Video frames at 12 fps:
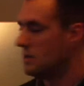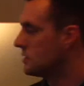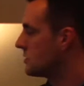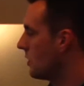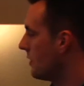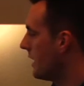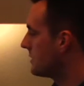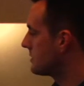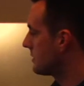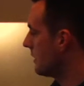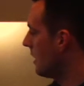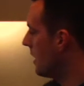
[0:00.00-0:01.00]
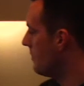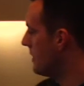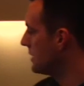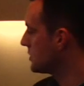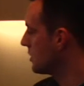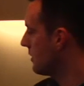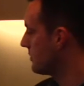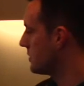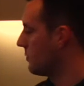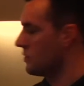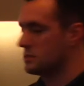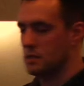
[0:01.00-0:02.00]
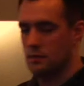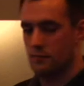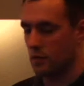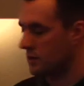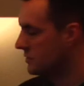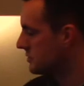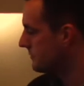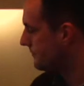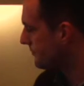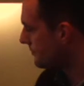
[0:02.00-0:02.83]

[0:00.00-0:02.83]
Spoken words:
So that's a measure of someone's influence.